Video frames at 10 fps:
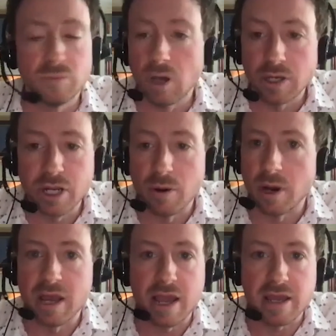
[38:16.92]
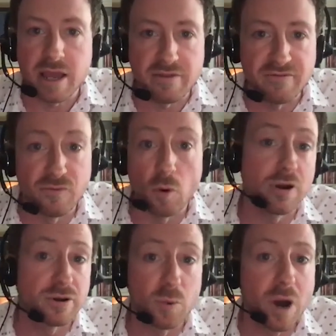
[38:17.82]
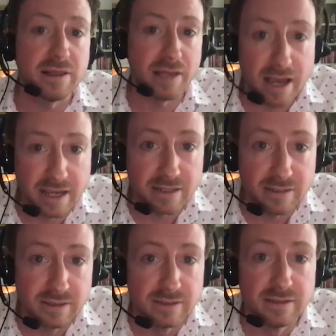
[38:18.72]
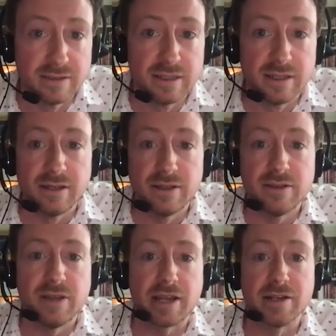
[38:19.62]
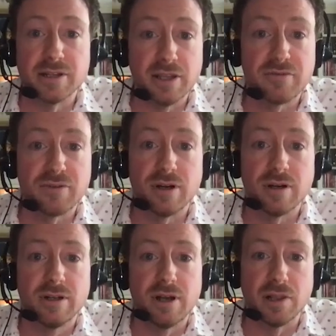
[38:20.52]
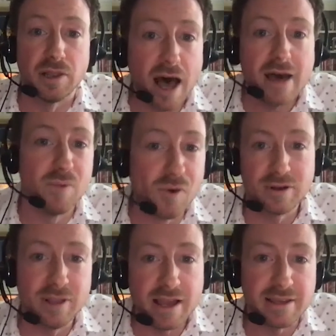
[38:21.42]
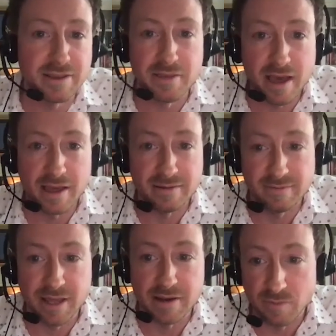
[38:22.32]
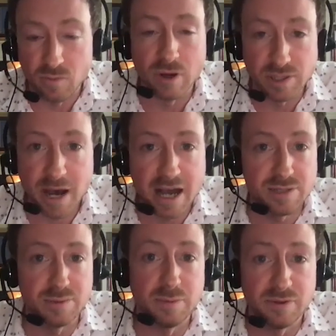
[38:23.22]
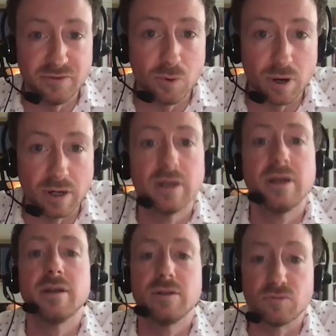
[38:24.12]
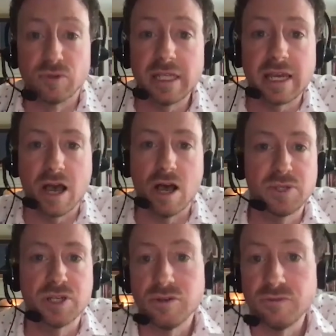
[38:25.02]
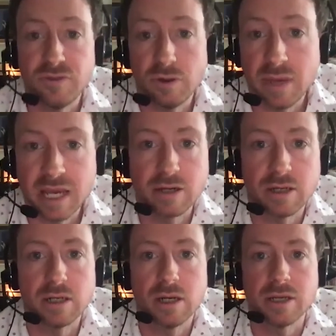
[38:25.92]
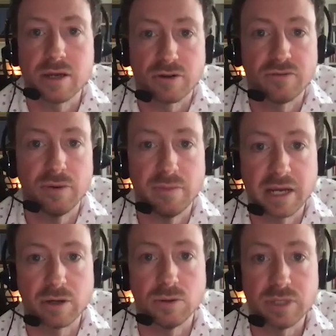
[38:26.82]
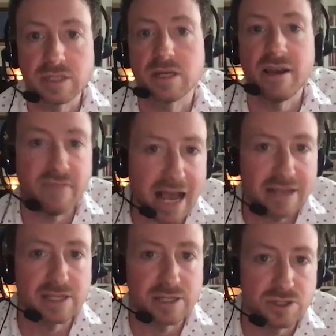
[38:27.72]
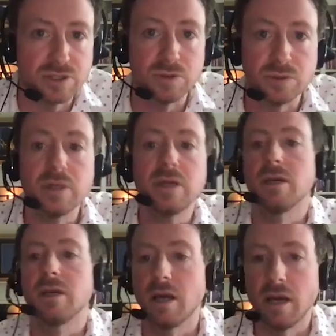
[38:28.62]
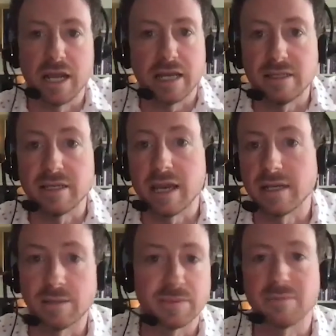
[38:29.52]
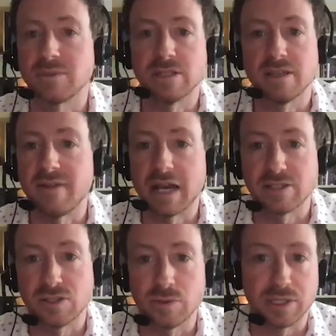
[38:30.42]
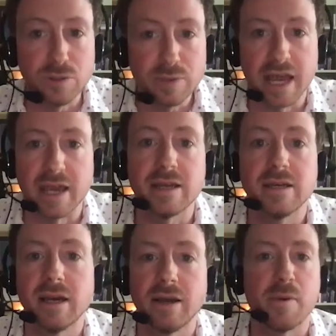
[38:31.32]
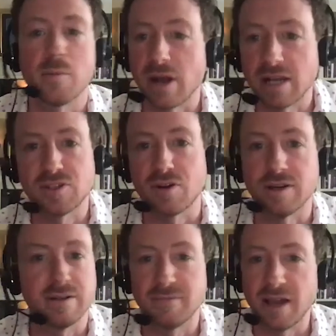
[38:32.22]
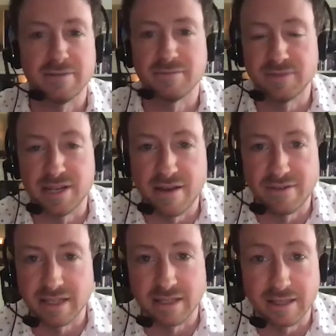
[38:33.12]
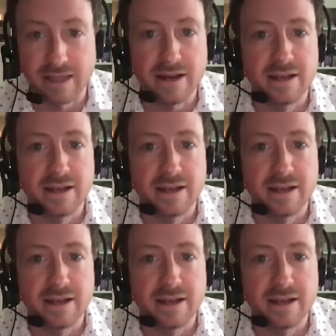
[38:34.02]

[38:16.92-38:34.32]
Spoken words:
a 400 watt light that can deliver a lot more light than was possible before really helps a new filmmaker, a younger filmmaker who doesn't have access to an 18K, sometimes doesn't have access to a 2K. I remember when I started, I didn't have anything like that.